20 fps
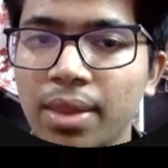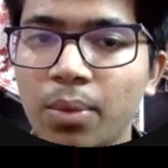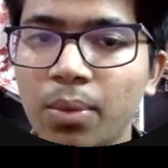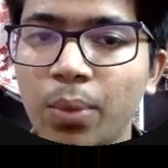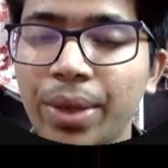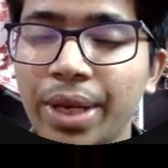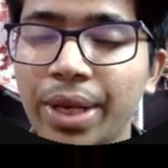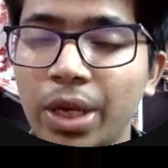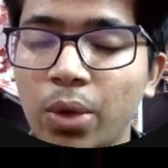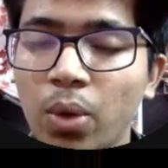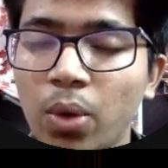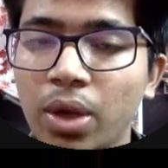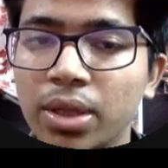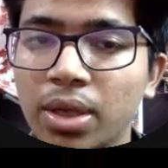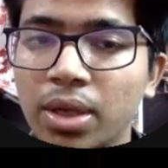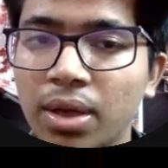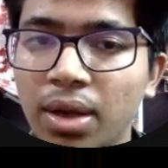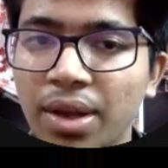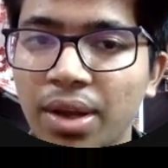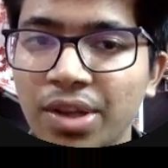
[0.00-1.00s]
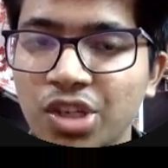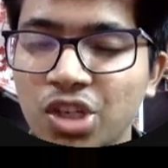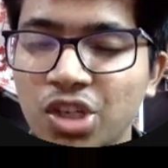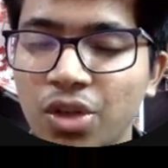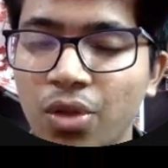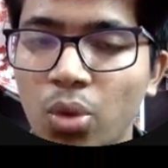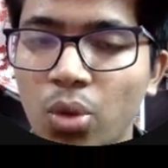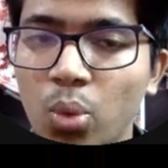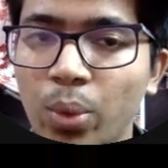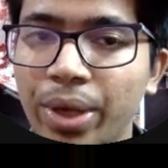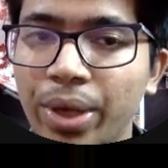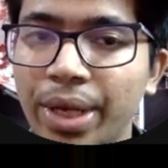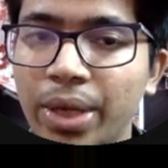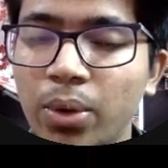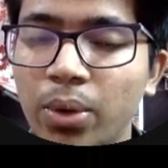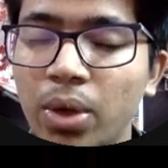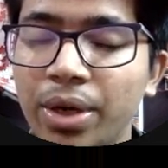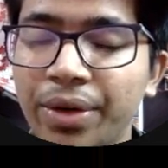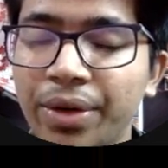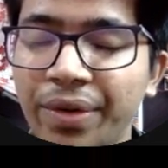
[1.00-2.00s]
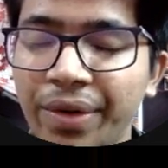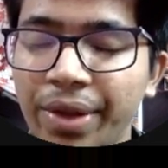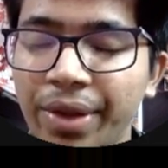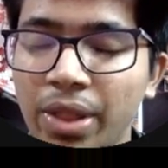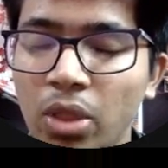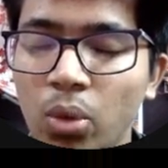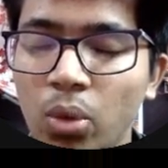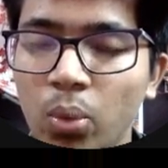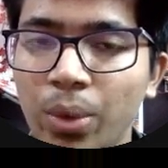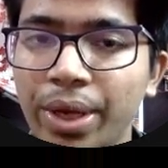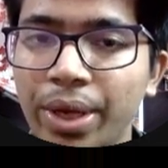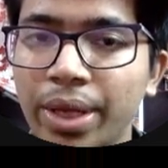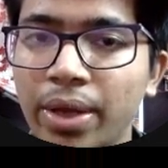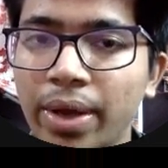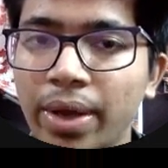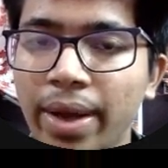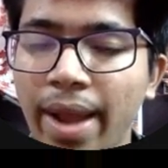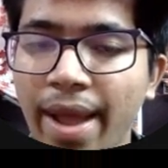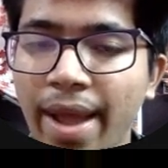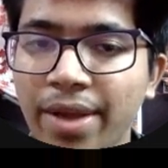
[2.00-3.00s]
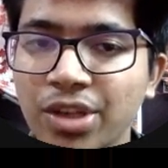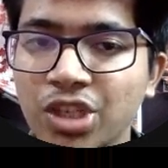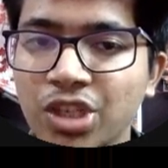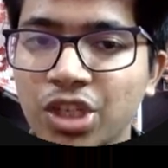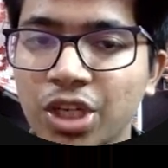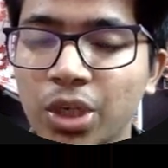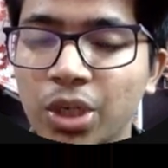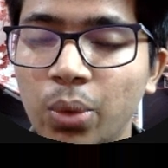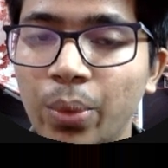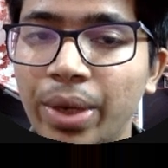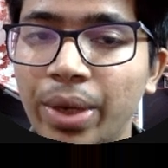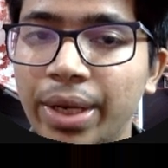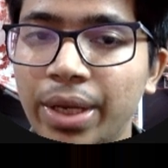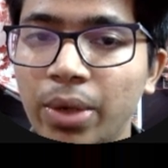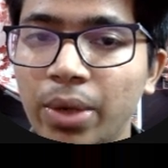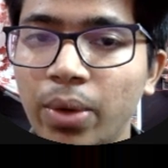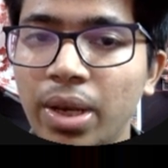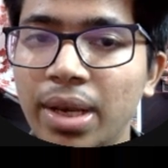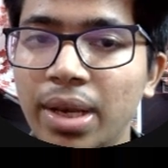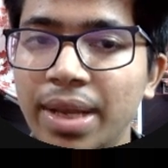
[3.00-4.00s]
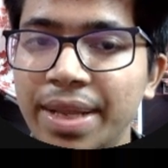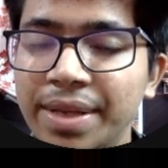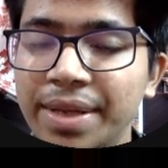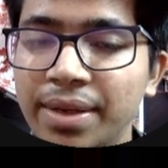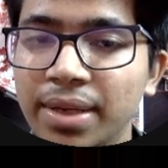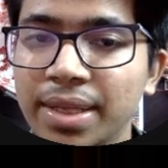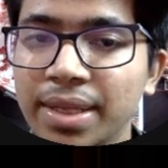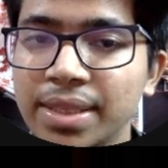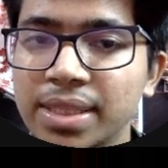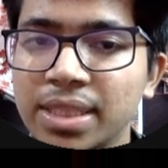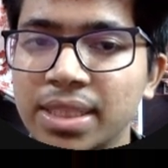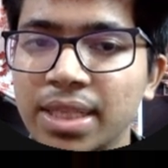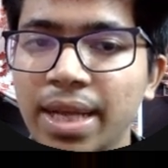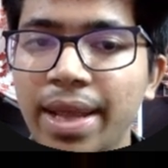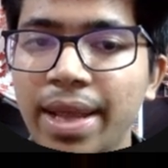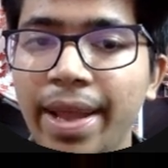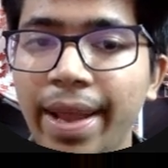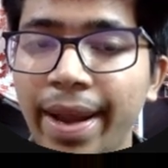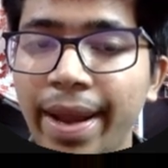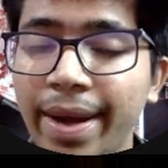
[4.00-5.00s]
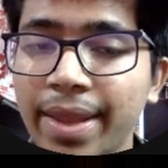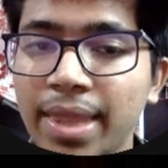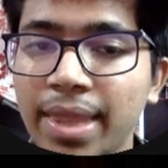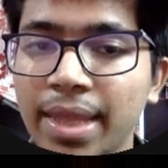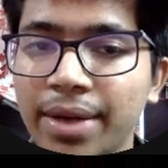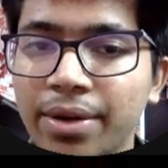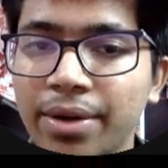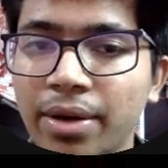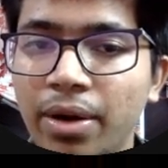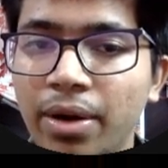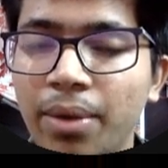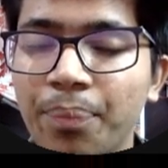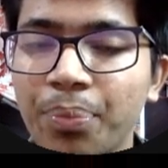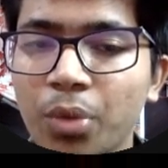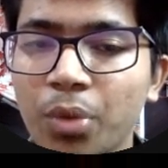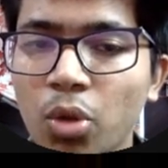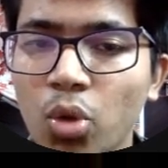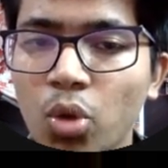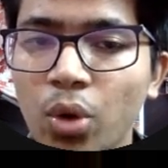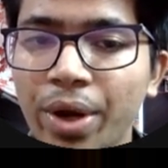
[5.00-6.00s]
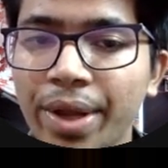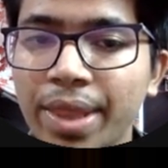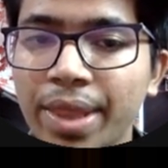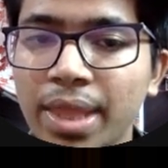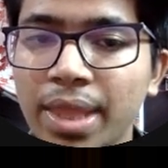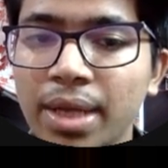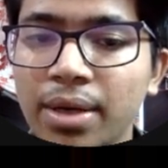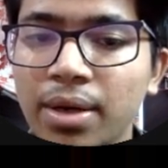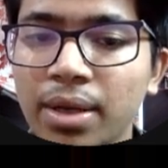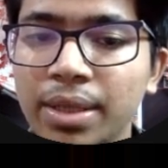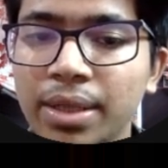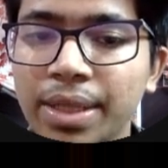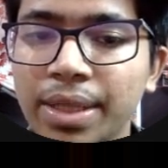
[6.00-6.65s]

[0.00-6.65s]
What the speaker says: we require the collections, we require trees, we require HashSet, we require linked list, etc. So, etc.